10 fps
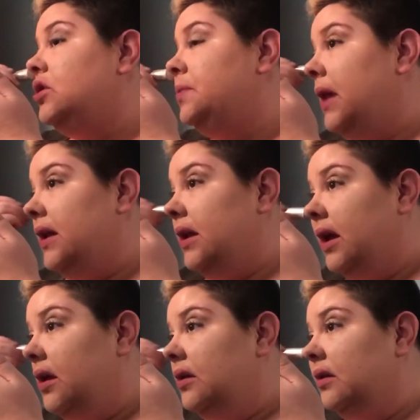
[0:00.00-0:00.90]
just blend
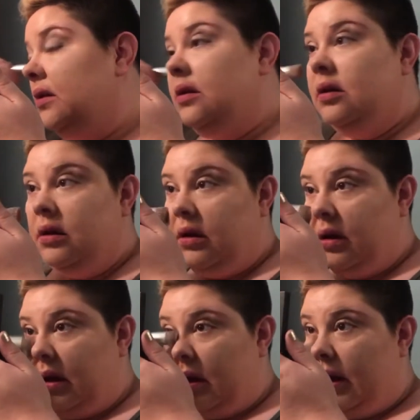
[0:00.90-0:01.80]
it
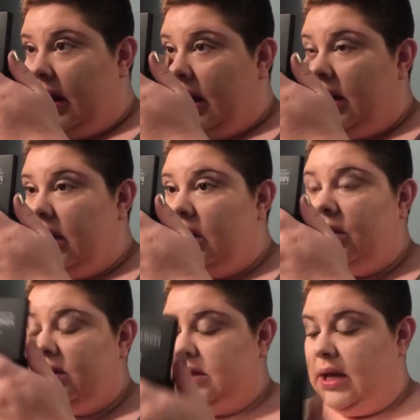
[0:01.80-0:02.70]
and it
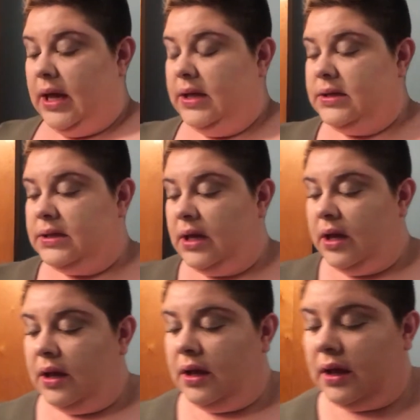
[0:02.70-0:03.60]
looks nice.
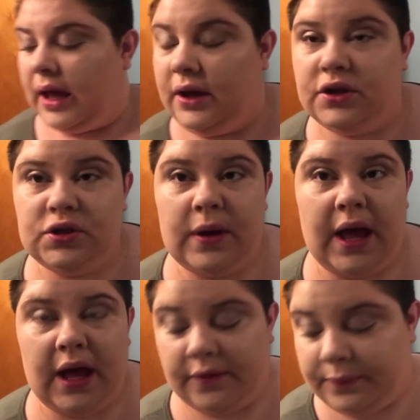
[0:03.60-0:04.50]
I also
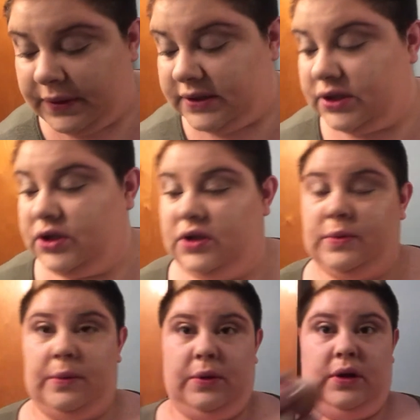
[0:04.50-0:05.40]
have, please excuse
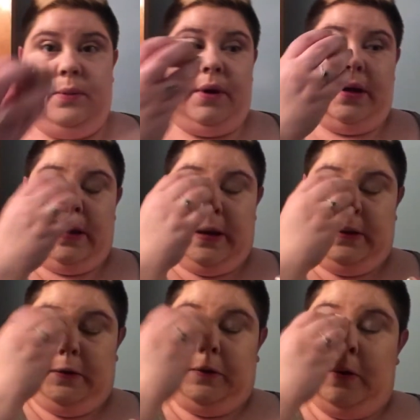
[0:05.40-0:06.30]
my beauty bud,
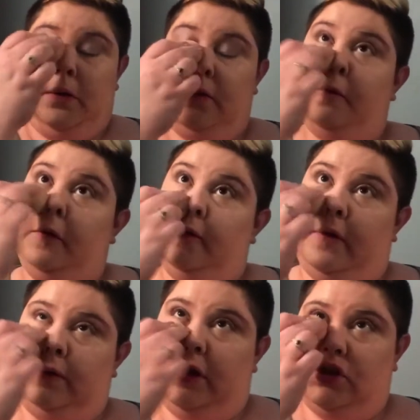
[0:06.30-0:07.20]
it's full of
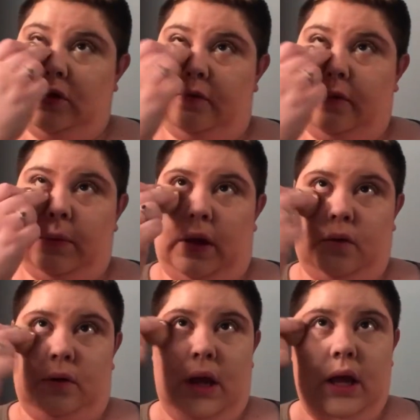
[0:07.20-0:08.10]
foundation from the
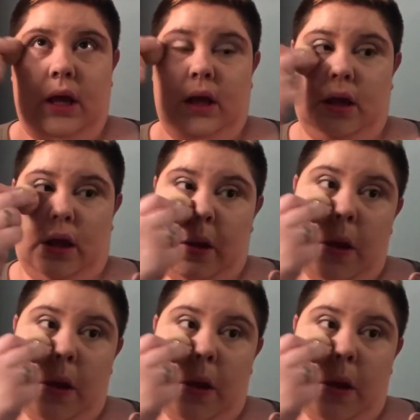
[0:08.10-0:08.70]
other day